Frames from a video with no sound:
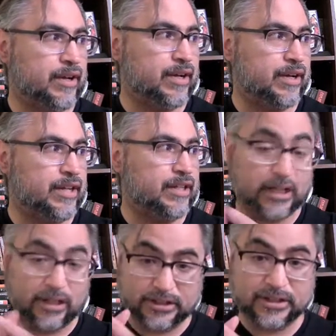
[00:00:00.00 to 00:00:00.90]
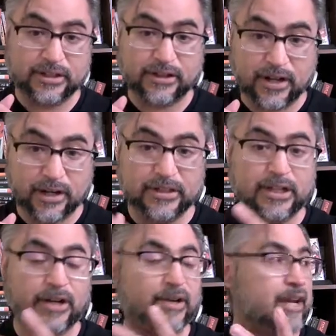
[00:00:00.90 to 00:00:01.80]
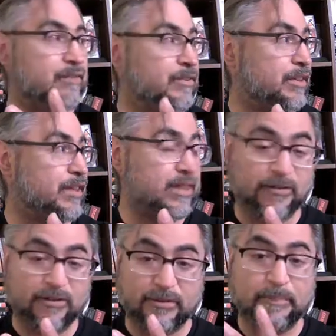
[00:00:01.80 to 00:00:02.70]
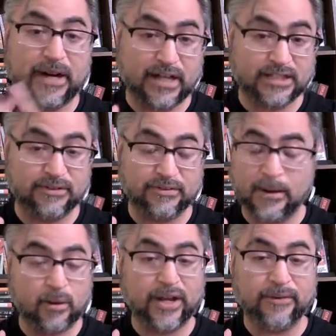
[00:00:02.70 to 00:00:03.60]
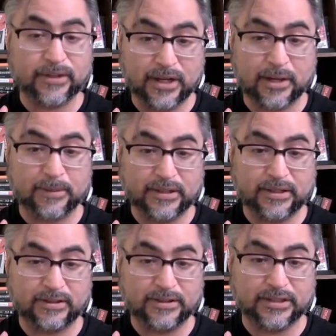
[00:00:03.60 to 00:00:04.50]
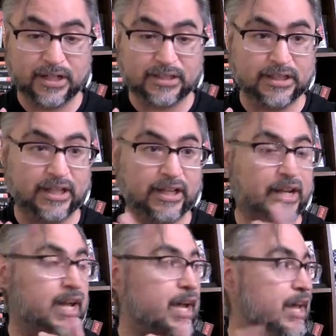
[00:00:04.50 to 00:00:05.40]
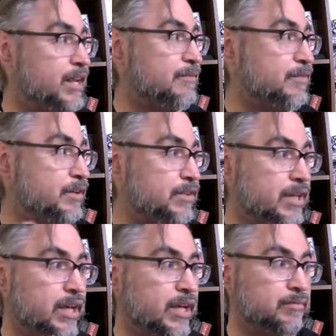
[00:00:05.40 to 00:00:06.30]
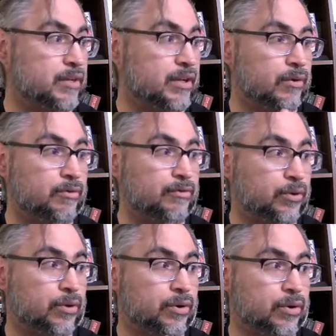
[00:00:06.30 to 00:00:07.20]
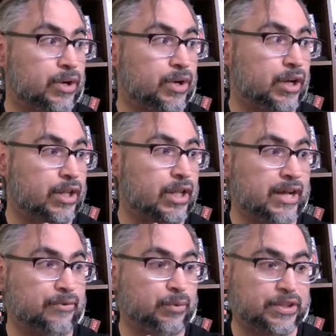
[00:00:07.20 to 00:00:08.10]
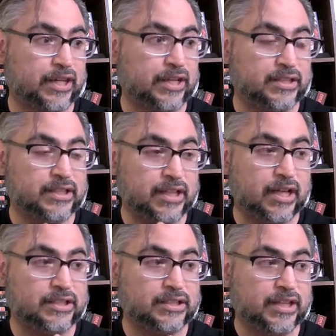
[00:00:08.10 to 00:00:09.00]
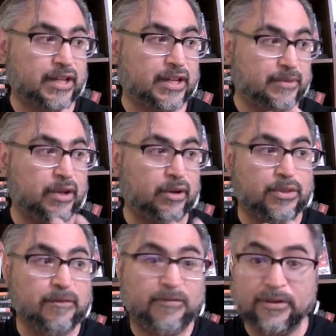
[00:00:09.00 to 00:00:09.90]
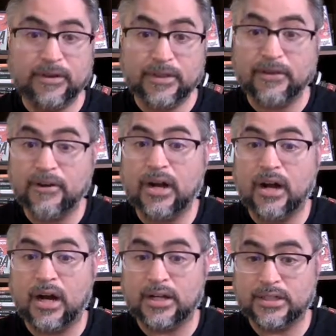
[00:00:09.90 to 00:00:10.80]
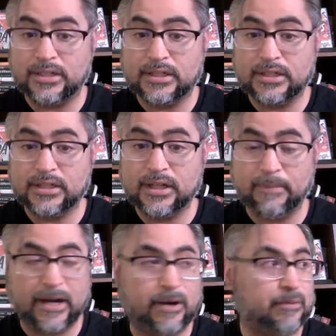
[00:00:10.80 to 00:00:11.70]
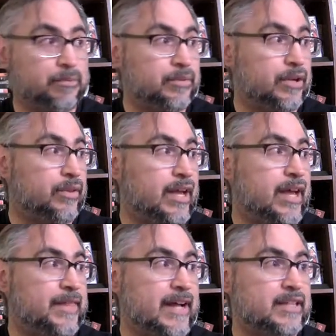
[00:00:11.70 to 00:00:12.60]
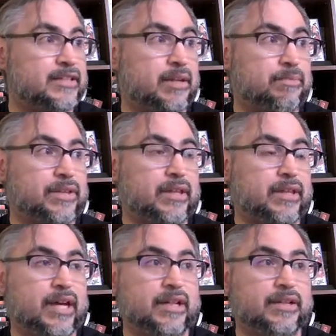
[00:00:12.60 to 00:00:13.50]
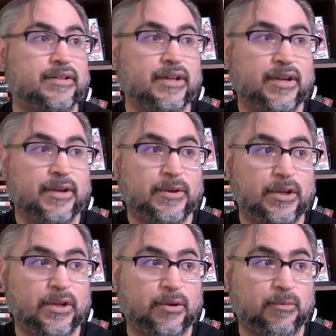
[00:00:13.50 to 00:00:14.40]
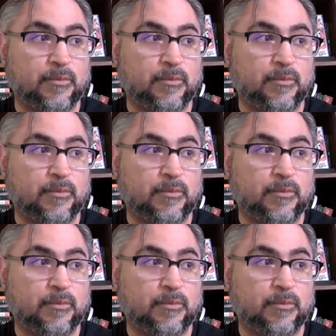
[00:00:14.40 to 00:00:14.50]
intelligent in their commentary. I feel like they're very positive about whatever topic that they're discussing, and I feel that, you know, for a lot of what they discuss, you know, they're very honest about, you know, that, and that is something that, you know,